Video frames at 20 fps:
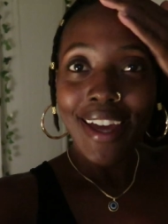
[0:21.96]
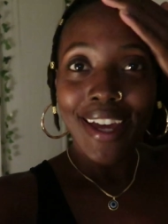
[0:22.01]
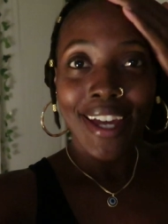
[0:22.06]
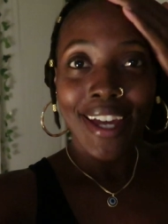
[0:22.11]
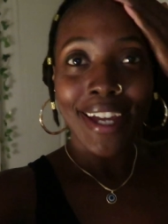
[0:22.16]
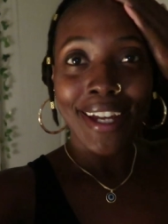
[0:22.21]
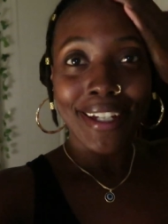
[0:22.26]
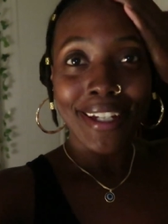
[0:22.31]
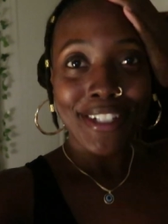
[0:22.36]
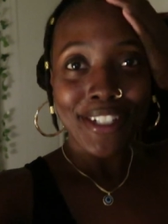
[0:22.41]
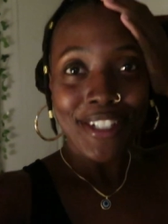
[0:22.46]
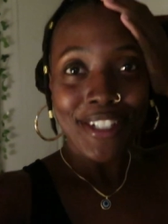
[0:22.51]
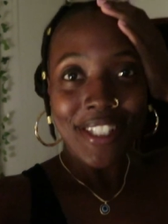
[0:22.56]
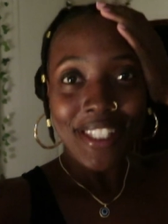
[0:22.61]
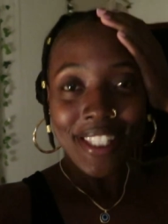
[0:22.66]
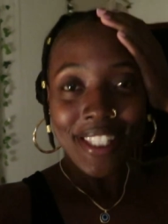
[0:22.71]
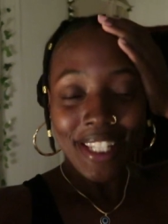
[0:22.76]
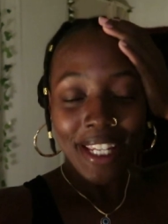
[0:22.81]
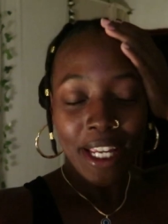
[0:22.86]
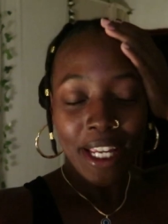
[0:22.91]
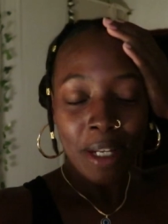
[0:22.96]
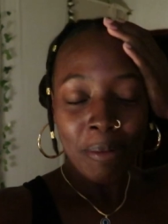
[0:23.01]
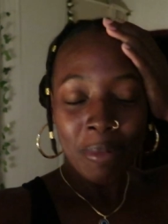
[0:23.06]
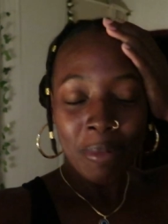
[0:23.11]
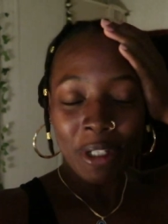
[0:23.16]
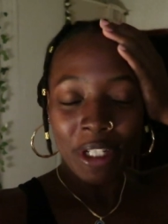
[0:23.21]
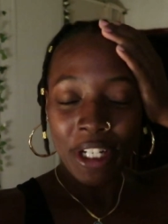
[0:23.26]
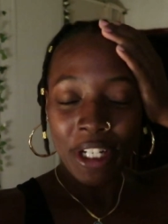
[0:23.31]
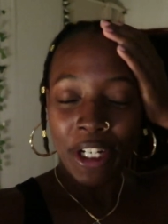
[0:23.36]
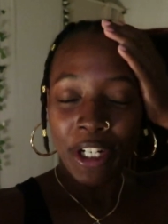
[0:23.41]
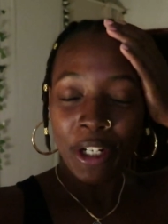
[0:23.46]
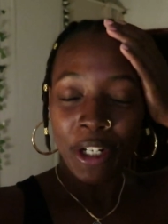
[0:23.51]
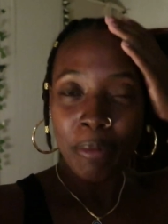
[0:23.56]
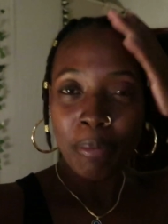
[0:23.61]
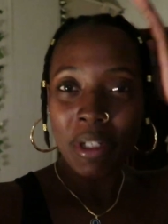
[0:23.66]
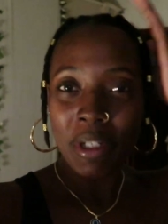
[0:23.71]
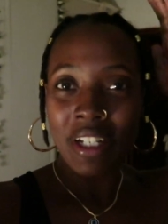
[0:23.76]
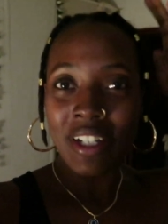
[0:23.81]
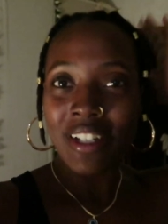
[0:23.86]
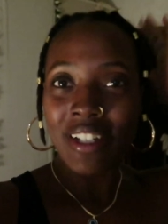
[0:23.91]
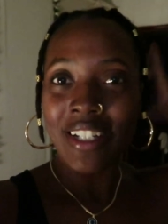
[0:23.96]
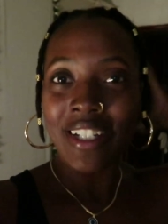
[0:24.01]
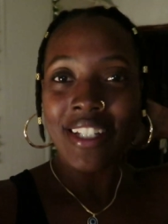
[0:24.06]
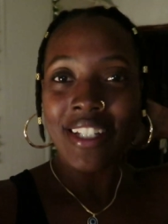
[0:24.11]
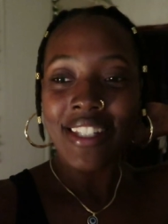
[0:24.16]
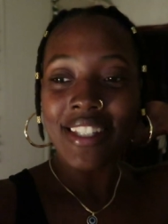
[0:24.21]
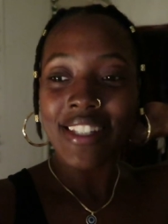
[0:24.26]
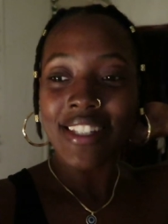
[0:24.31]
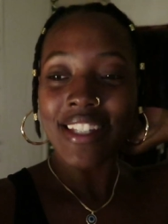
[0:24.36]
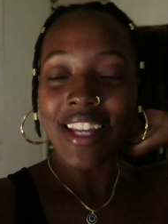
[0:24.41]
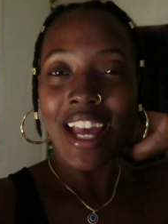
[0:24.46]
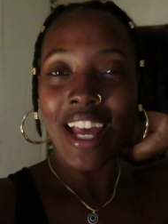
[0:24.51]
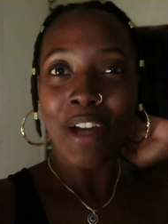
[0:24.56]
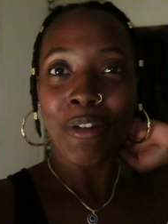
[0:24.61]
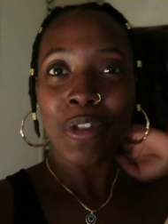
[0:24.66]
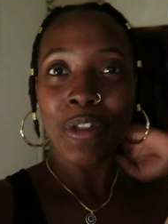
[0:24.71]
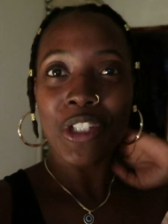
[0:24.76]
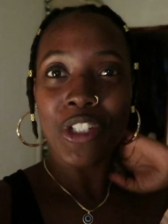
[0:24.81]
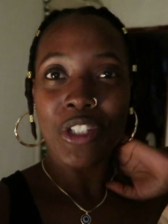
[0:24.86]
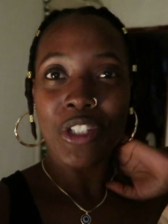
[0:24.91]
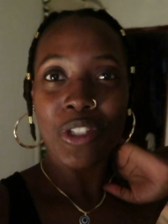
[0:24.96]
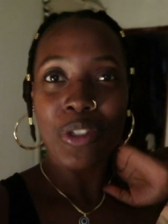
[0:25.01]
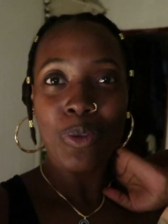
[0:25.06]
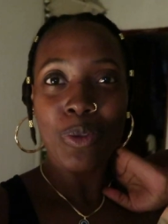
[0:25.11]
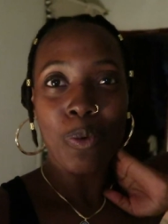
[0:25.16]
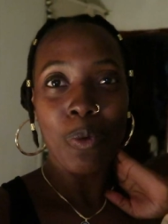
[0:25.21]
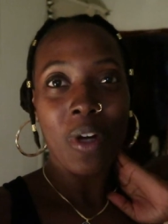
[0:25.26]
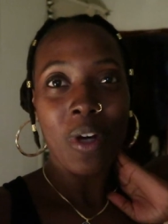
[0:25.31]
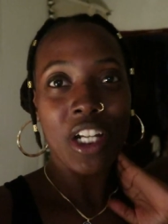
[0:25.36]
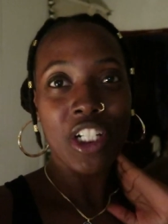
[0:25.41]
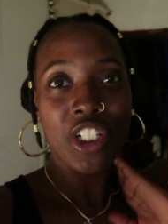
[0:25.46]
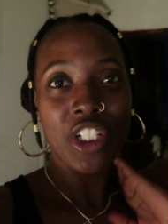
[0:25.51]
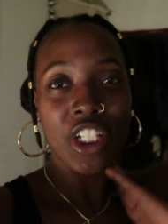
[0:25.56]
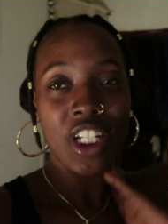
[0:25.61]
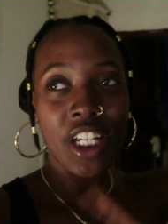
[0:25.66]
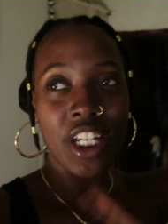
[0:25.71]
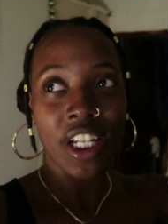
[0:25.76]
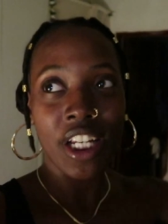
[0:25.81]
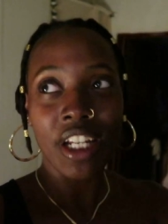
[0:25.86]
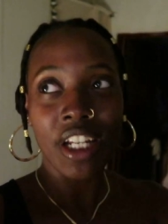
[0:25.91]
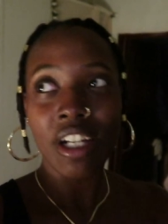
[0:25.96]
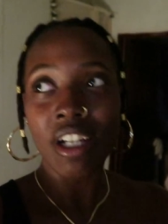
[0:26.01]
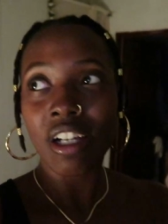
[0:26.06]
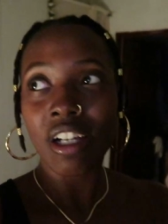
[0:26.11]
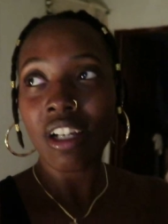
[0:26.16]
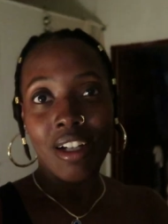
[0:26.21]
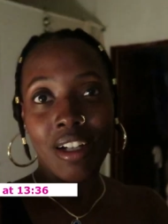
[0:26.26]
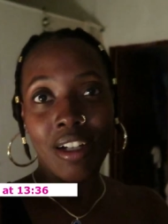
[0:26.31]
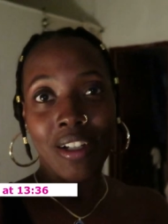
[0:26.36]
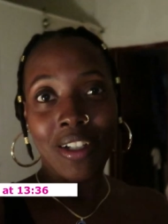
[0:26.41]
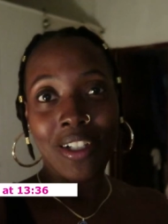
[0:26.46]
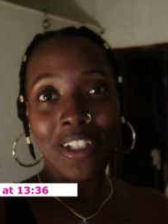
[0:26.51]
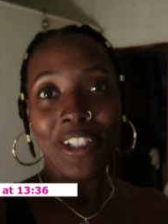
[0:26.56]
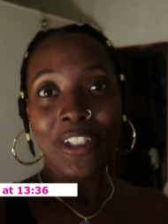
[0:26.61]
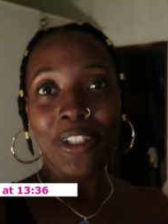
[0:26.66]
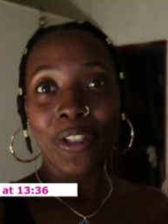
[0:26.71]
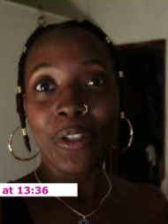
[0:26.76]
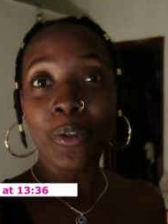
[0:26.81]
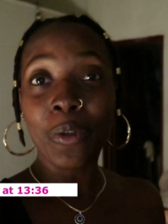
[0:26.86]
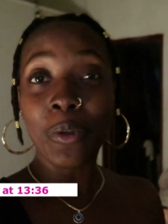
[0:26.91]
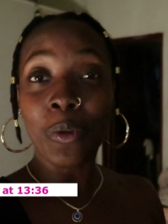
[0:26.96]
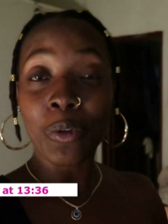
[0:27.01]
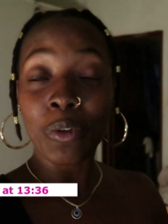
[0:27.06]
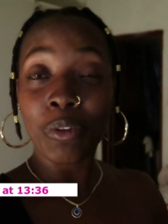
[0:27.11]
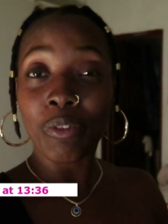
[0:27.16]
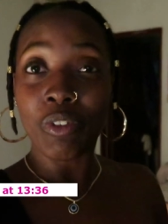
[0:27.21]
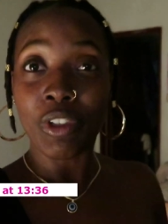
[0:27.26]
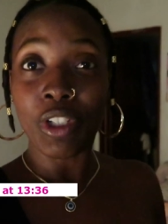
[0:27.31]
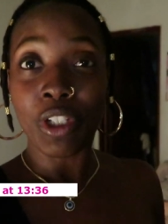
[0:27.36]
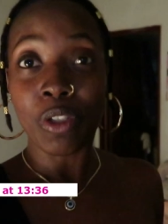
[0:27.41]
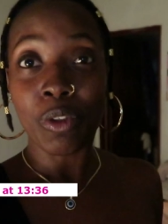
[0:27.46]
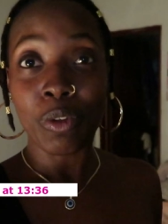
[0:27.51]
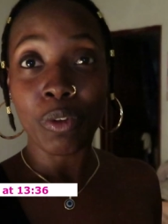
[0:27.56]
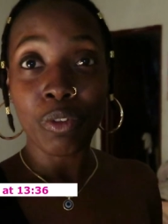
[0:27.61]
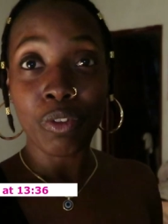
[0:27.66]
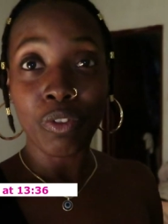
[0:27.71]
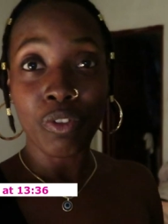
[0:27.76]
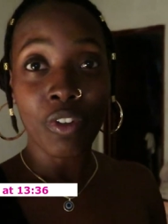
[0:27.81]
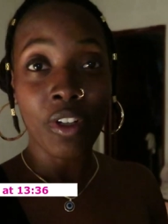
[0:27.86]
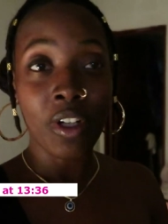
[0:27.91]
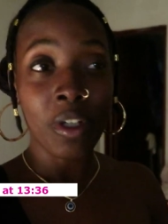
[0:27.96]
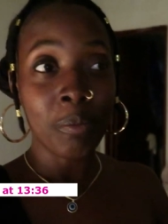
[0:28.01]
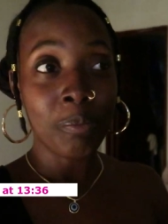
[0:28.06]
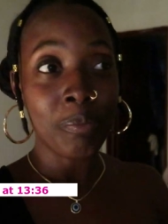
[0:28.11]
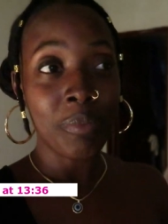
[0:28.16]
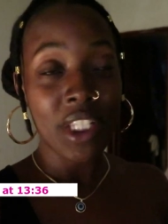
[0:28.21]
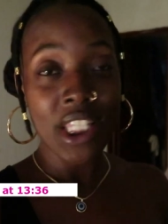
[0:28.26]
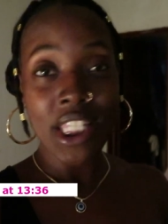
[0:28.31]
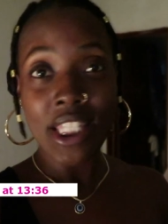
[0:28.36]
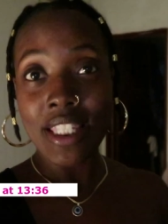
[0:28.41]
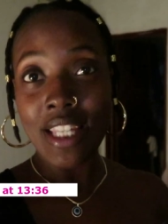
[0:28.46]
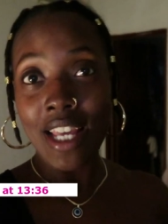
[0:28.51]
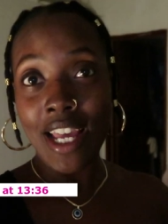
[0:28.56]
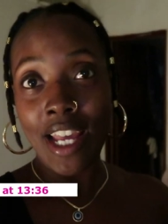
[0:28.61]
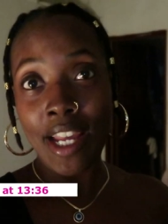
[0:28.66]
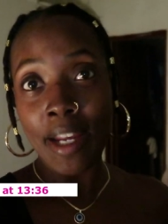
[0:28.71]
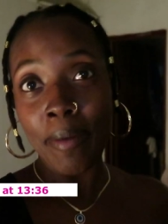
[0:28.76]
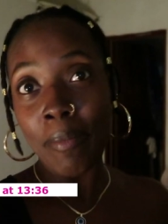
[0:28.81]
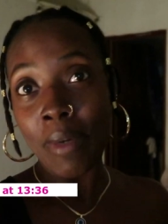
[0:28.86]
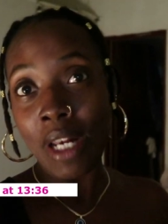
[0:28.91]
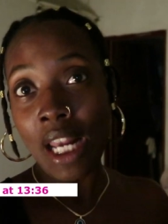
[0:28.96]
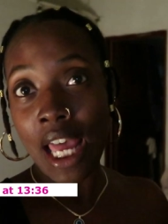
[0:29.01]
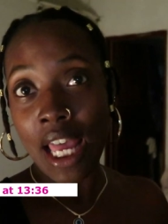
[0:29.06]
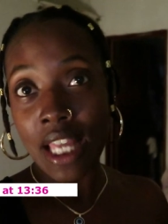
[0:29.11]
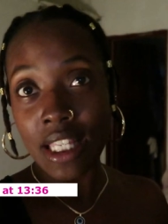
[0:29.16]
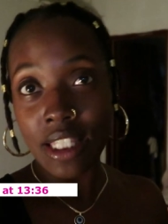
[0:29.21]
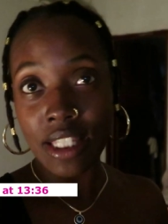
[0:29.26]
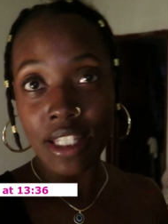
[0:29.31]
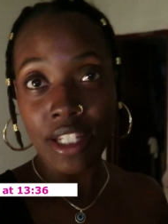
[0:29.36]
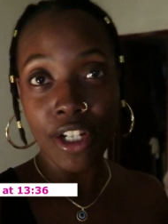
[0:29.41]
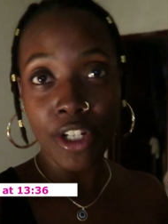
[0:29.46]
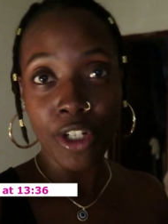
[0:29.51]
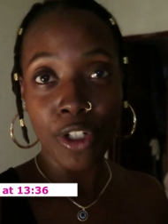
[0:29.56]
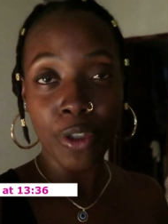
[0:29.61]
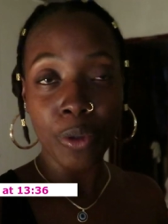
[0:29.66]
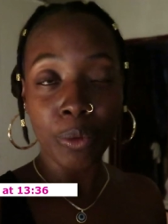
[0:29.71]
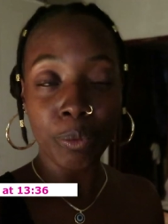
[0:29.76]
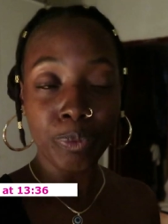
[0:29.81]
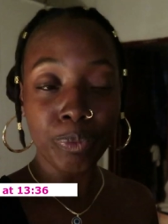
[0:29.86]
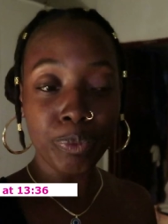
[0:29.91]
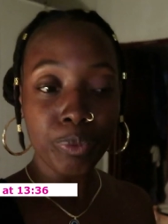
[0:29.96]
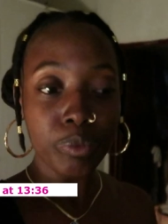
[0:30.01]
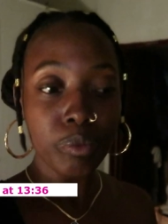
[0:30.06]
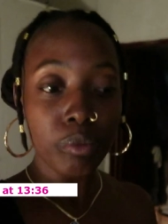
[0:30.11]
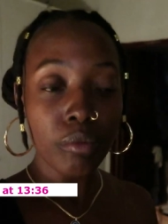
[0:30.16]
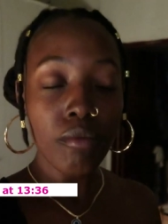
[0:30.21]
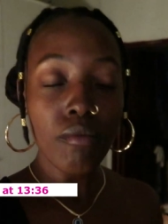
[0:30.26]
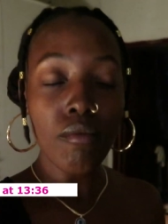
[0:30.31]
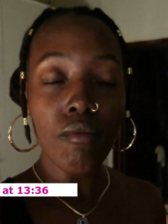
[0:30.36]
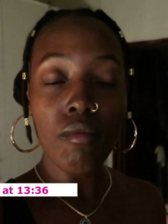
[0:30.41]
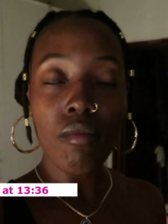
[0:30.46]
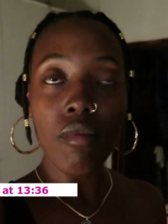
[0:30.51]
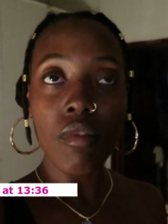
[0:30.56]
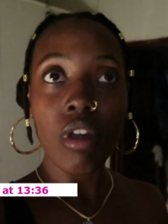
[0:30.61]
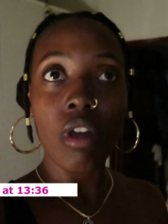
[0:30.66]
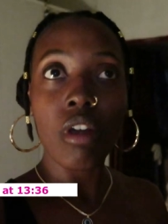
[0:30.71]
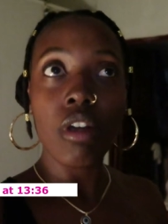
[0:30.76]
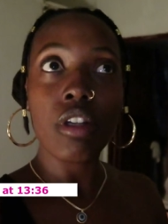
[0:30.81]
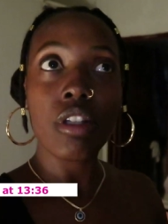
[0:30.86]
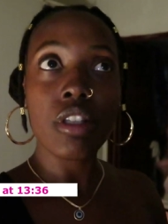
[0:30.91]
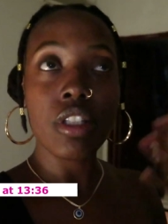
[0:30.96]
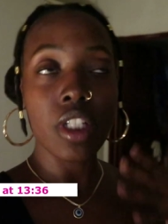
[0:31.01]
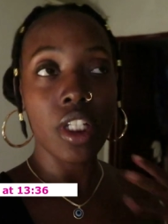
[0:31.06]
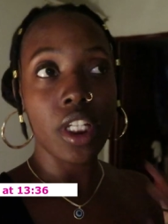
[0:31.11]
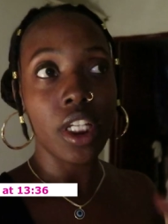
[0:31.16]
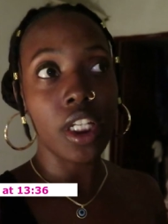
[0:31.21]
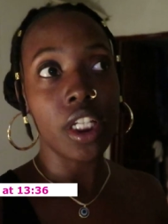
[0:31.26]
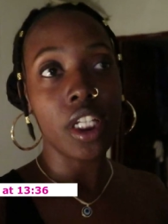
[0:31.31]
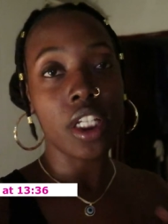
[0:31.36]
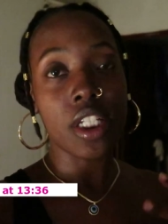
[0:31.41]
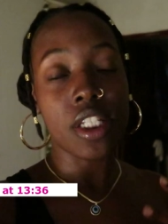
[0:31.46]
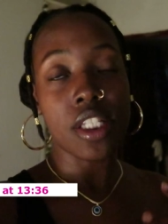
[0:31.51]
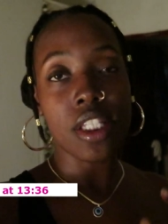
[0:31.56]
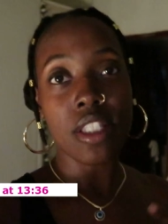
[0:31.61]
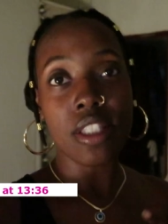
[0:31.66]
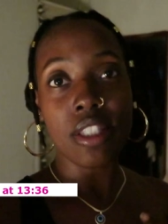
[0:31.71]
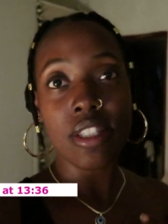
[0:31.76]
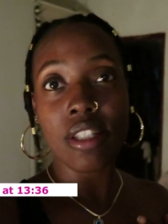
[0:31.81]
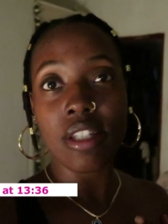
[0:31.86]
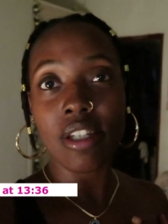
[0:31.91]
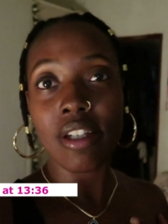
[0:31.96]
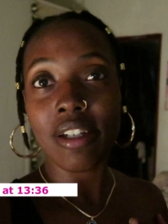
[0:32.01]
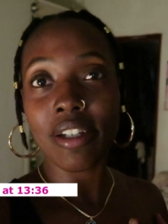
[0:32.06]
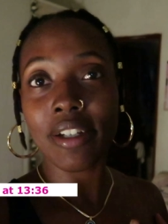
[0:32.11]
I just came on here because I was just watching an uh, old video from this time last year Today is